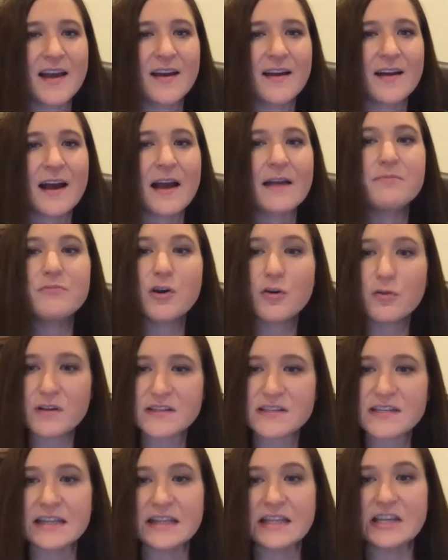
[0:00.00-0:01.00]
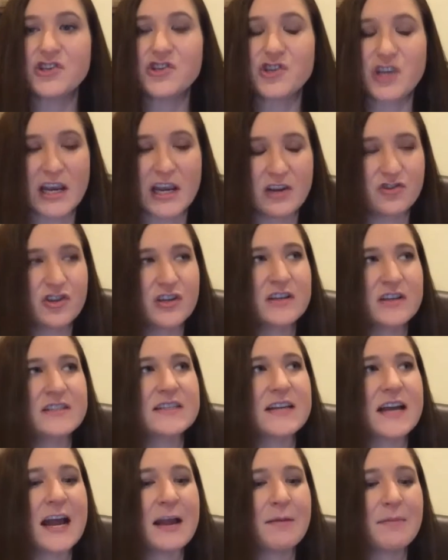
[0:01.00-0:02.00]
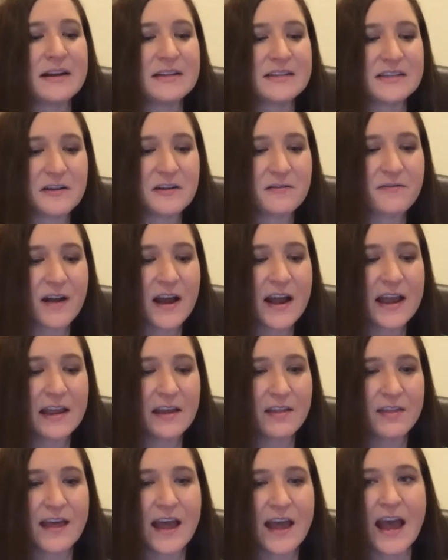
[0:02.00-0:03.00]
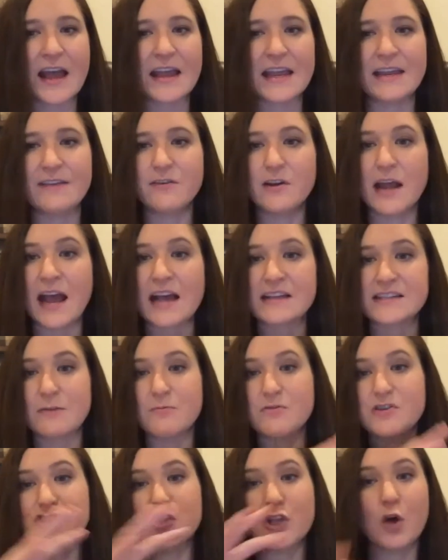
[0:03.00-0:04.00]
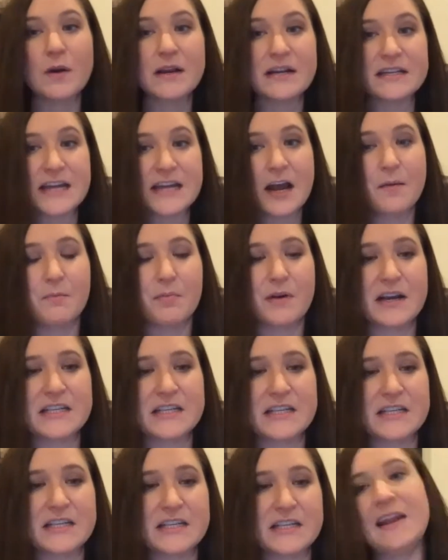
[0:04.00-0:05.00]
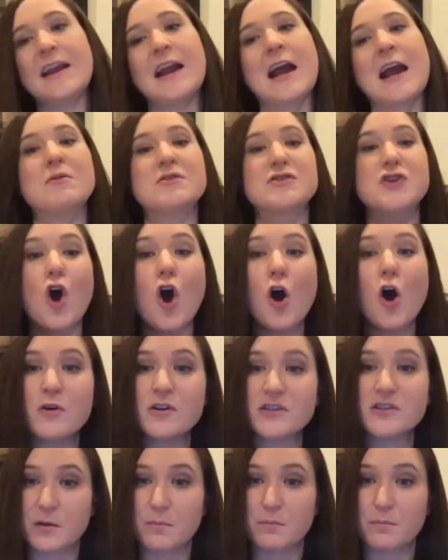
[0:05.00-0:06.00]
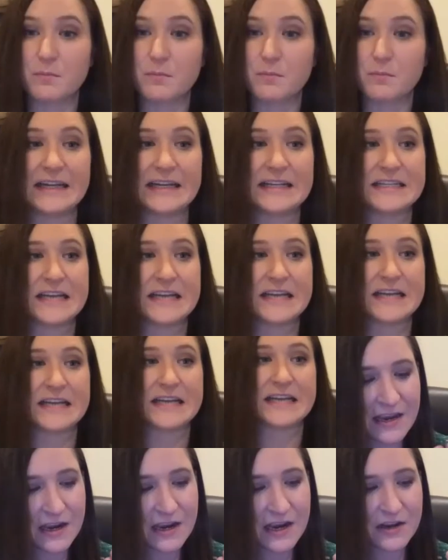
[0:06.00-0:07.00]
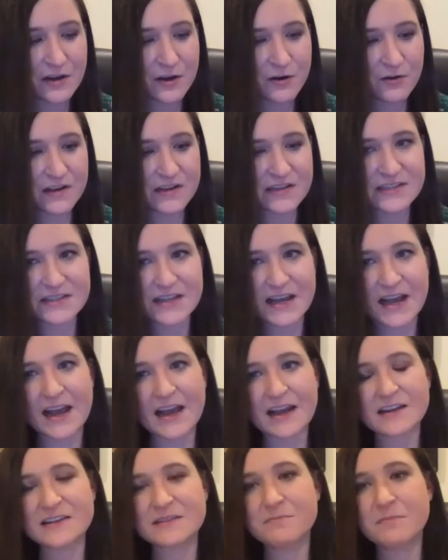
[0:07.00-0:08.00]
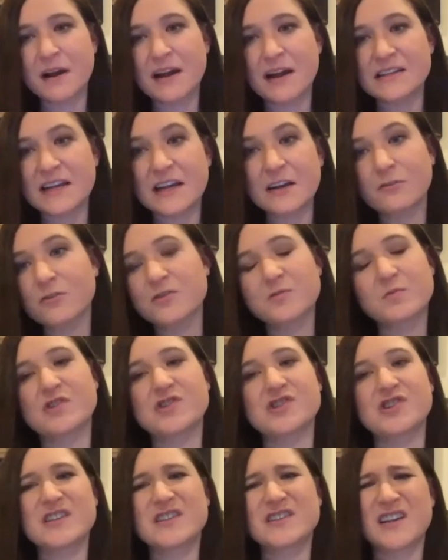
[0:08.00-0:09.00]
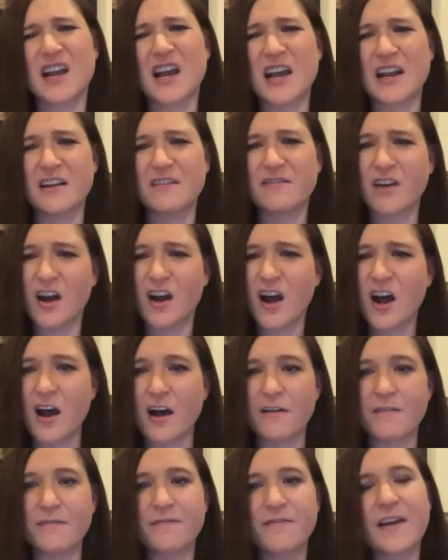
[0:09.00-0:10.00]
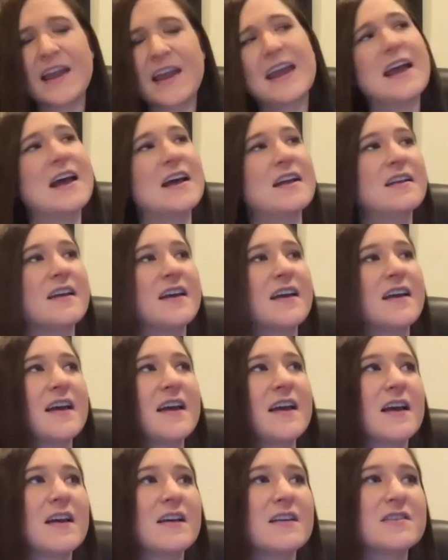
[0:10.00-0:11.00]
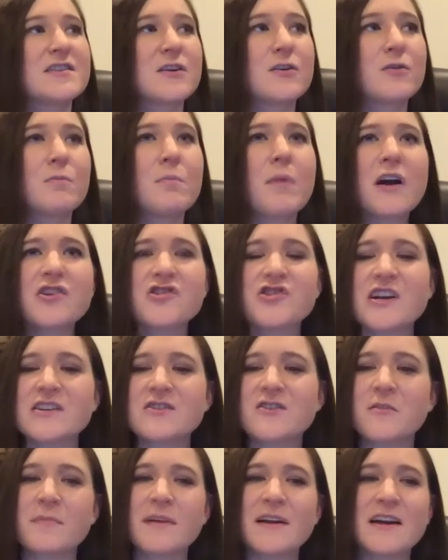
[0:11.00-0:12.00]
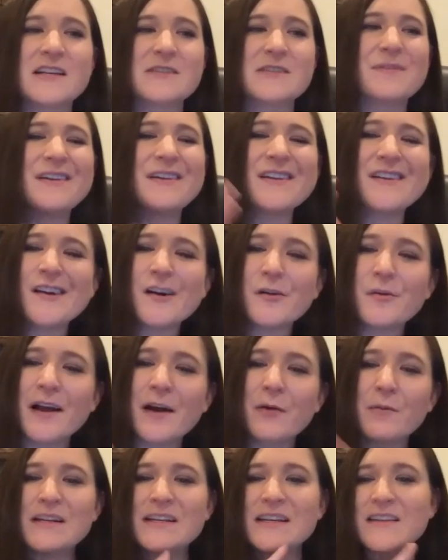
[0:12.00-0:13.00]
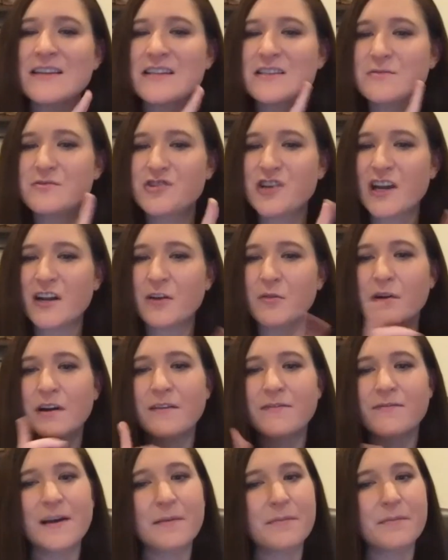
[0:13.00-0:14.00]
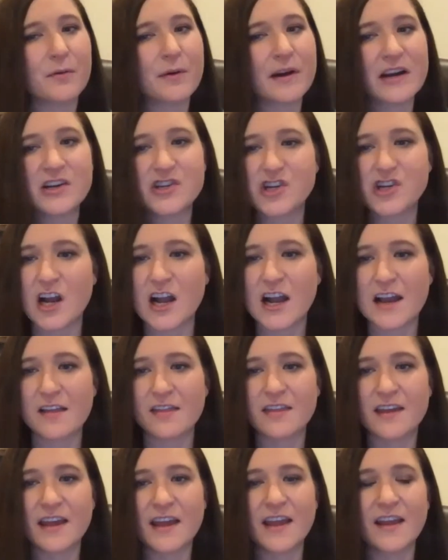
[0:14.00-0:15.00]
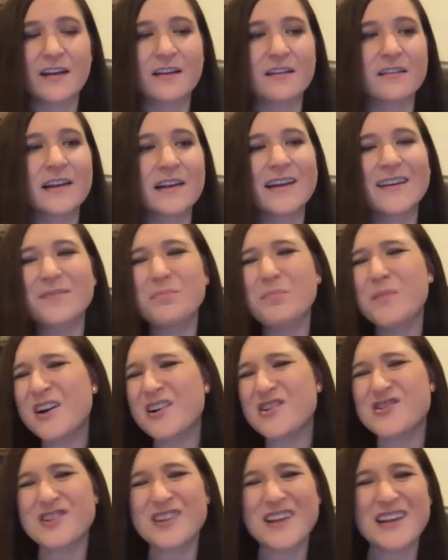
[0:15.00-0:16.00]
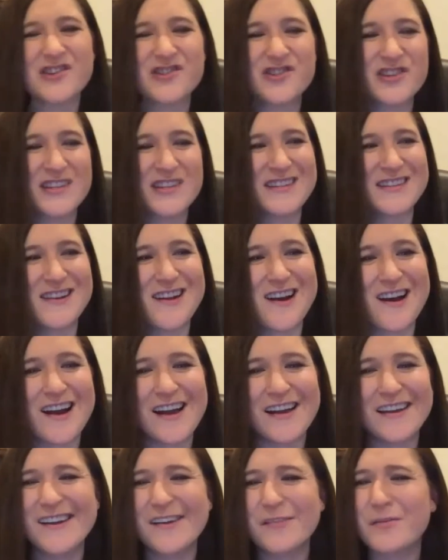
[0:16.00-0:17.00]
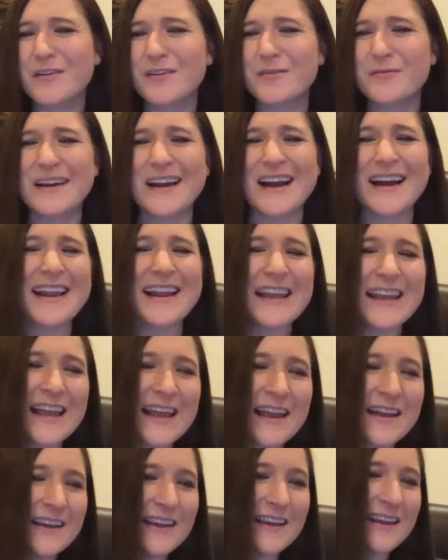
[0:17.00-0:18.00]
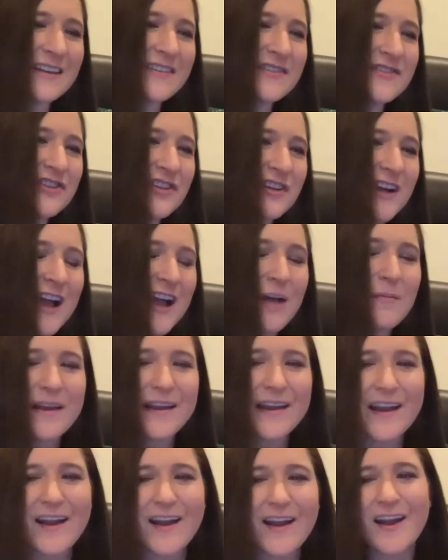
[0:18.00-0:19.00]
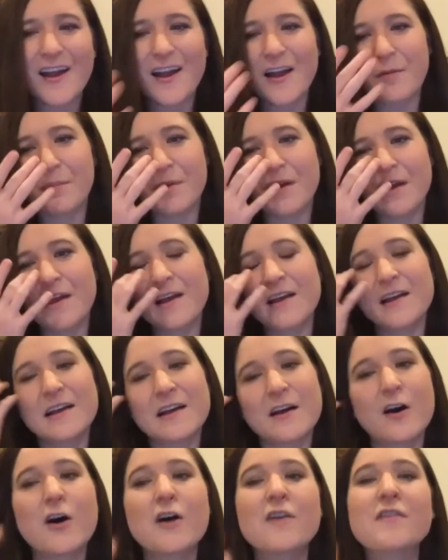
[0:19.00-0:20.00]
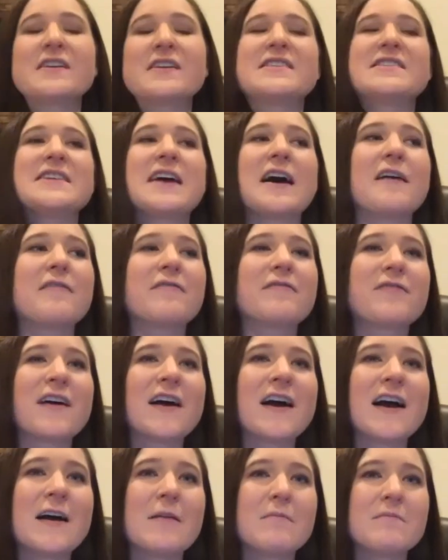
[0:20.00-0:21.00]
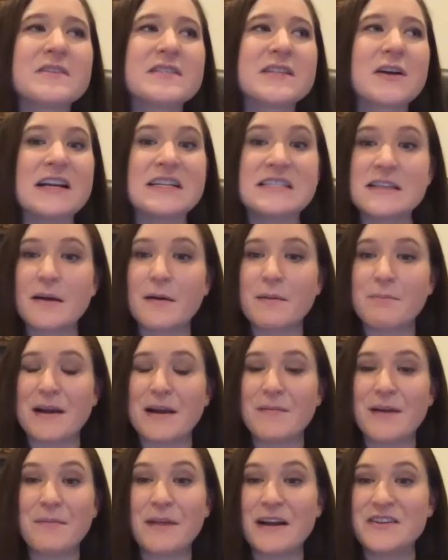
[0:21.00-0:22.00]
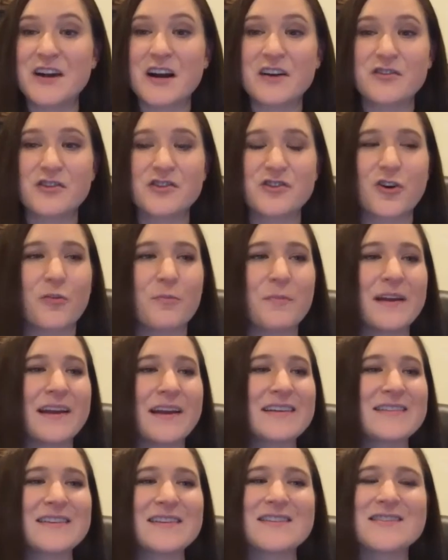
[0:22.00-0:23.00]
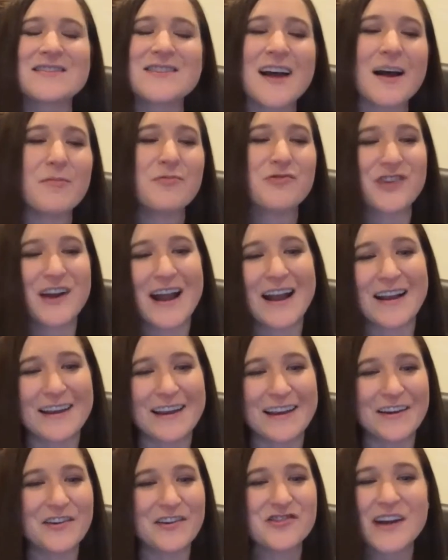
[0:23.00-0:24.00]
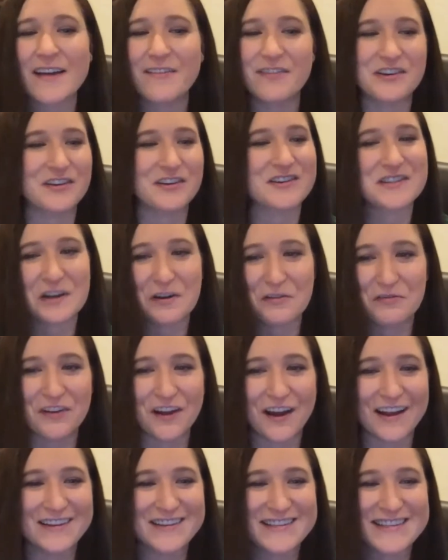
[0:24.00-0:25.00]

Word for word: I'm noticing these changes. I'm identifying that even as I was slowing down breastfeeding, I was almost completely done. I noticed that my cycles were just kind of off. And so March, I told my husband, you know what? We did this January, February try thing. Like March, let's just not. You know, we're we got Easter coming up, all this stuff. Um, so I, uh, my, my doctor told me, he said, stop tracking. You're driving yourself nuts.